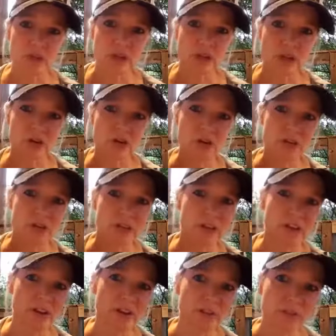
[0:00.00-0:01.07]
years
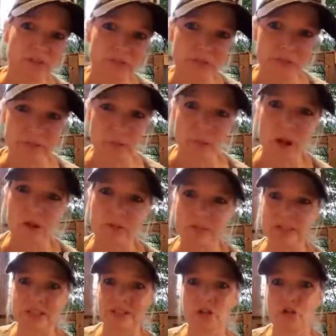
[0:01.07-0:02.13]
of, wow,
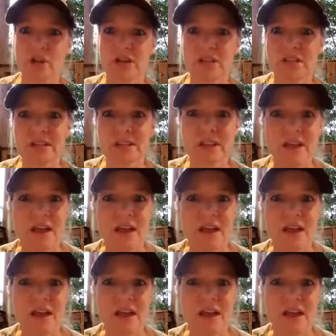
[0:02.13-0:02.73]
this is crazy.